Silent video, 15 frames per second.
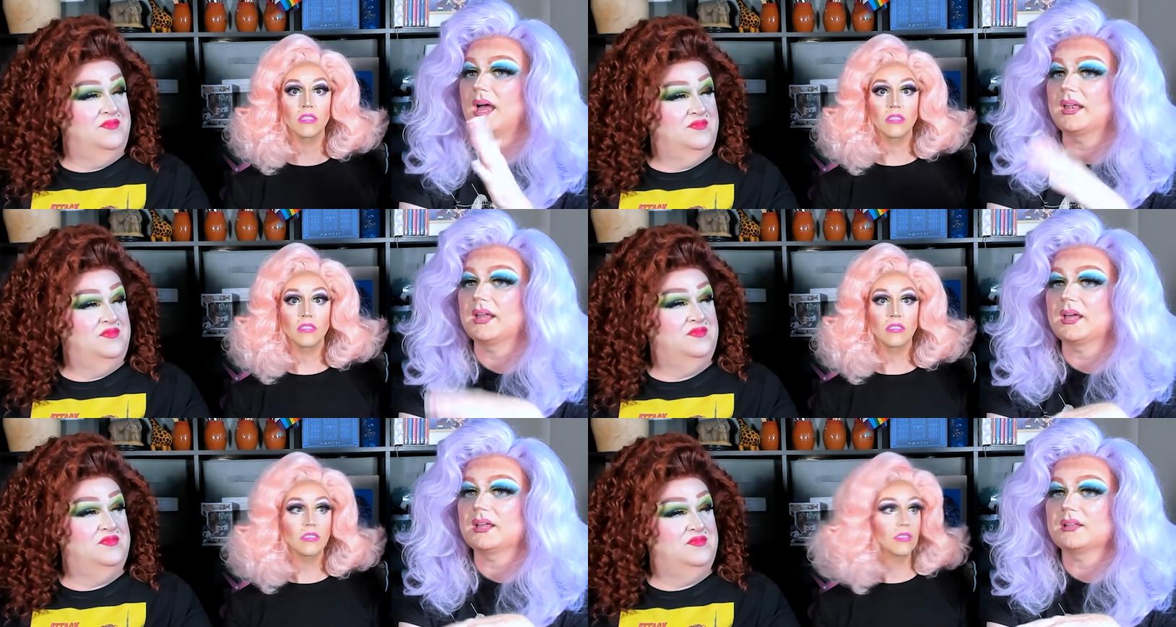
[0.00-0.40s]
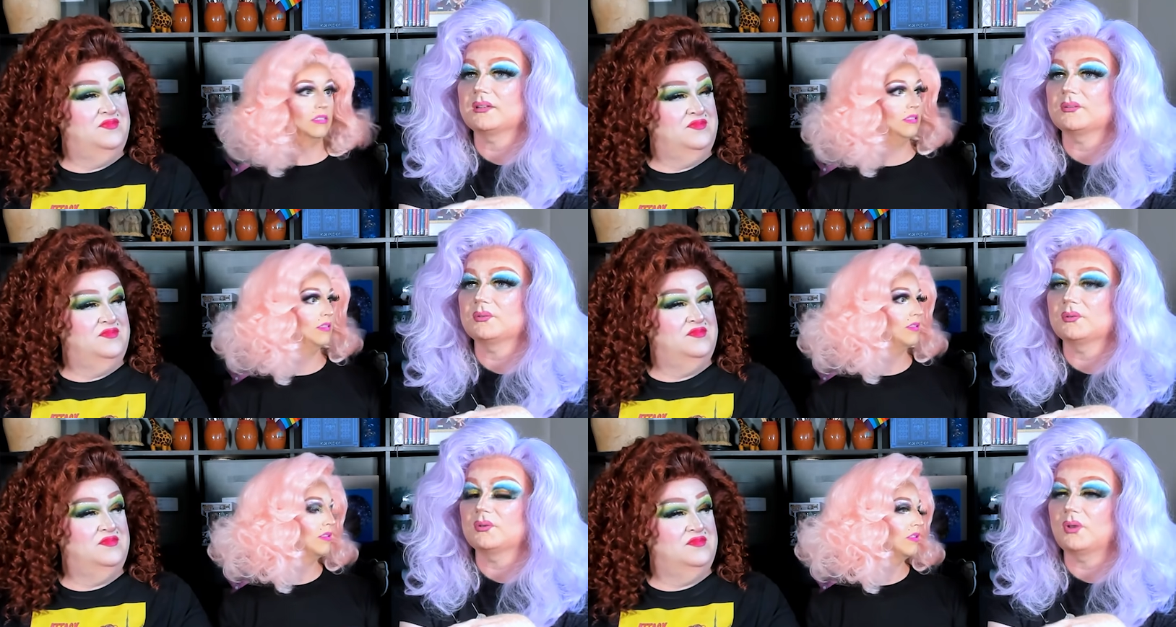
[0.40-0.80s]
Speaker 1: And I,
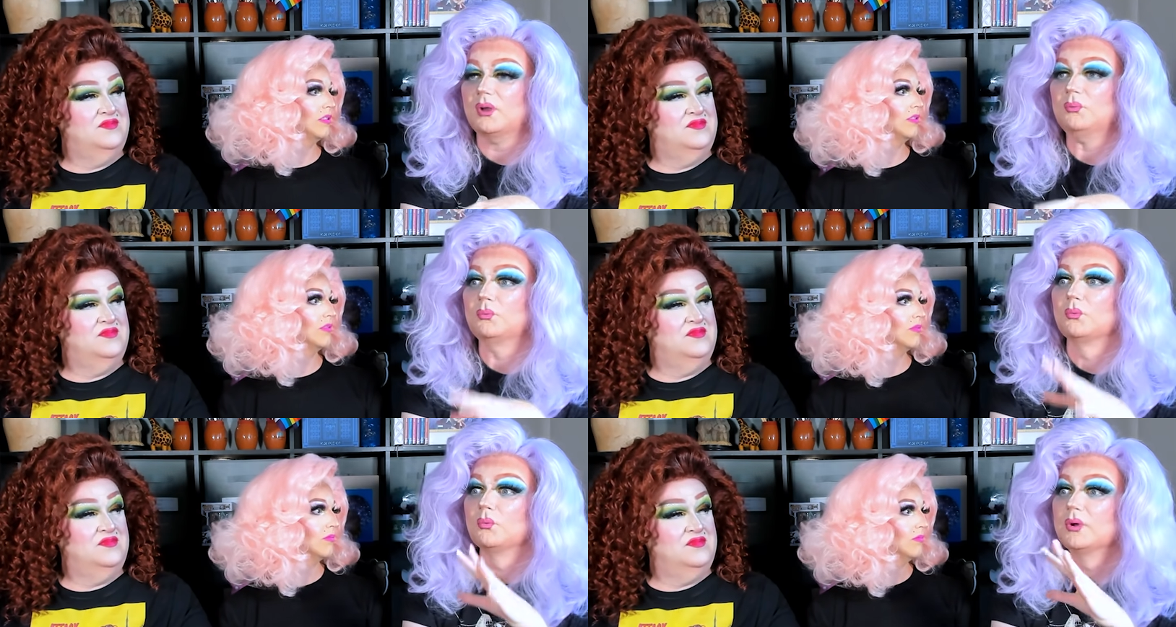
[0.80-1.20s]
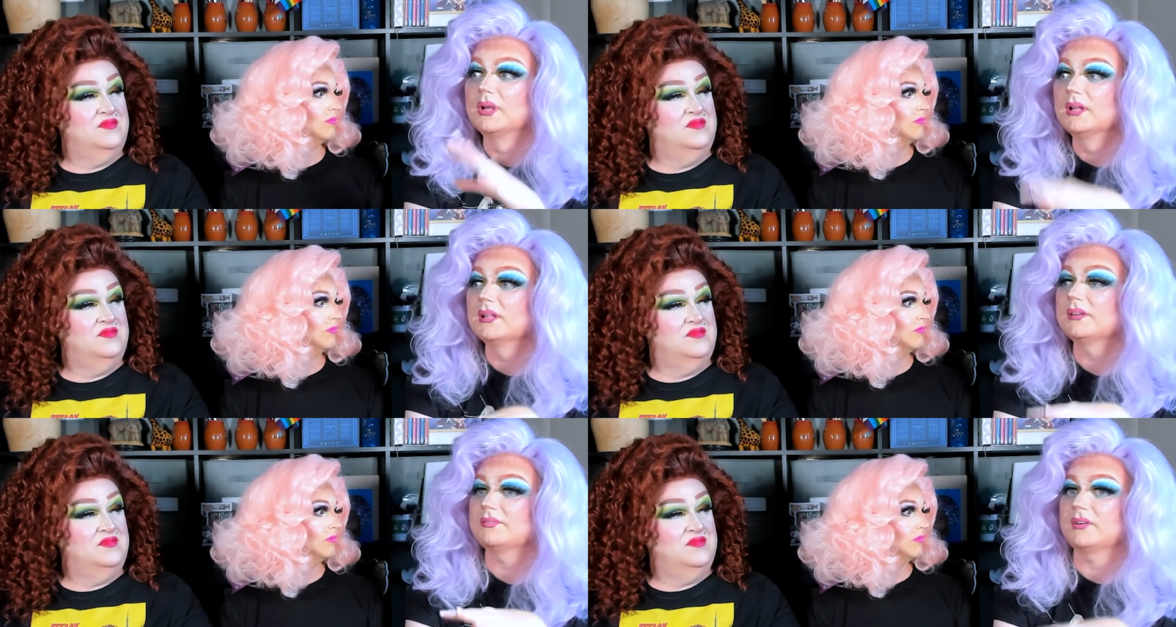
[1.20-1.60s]
I
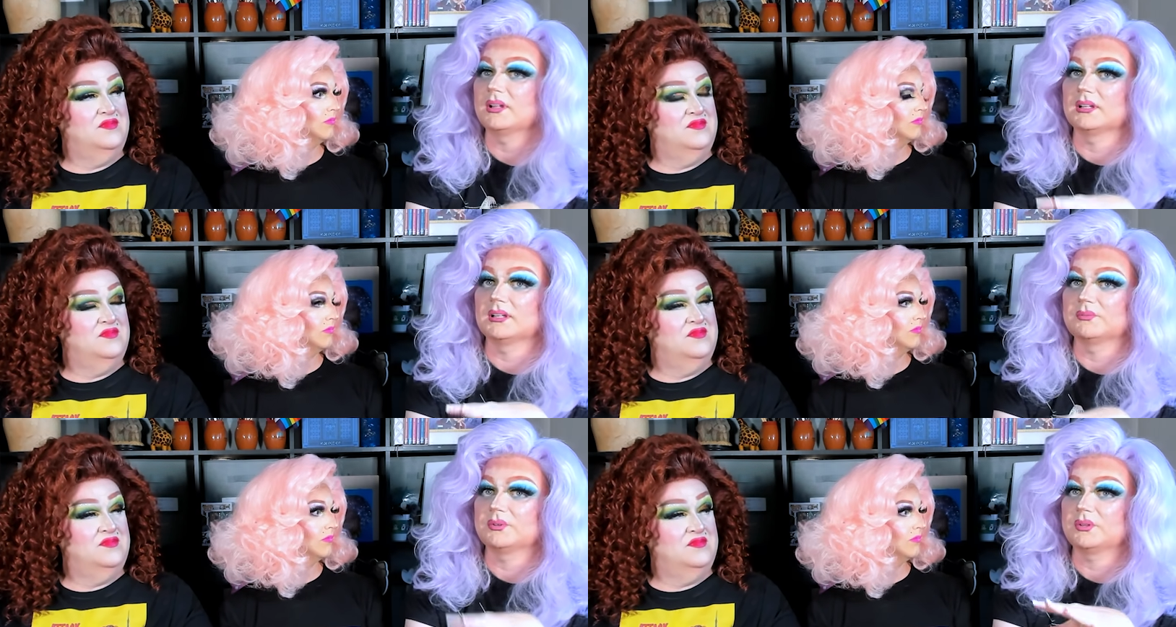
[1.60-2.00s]
really fell in love